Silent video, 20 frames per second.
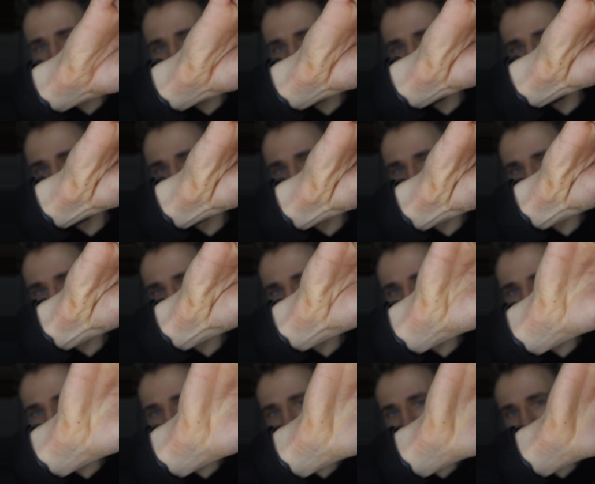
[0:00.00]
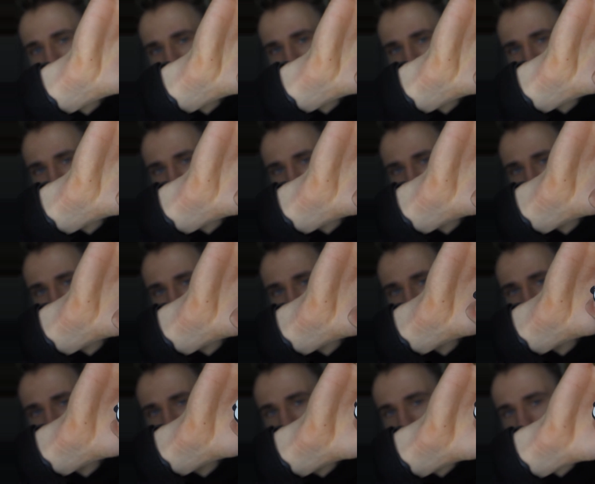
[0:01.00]
and as you can
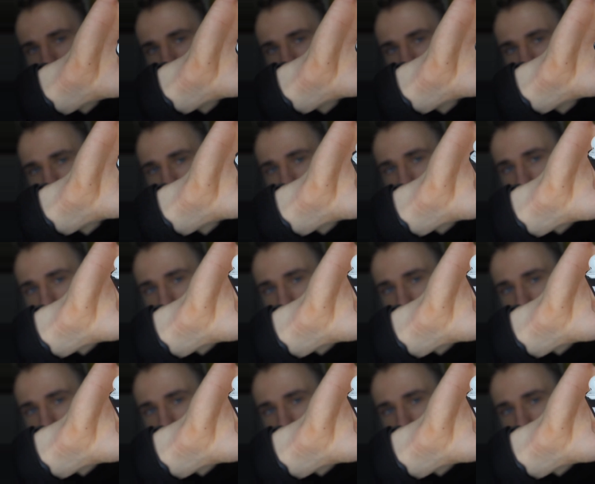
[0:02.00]
see they're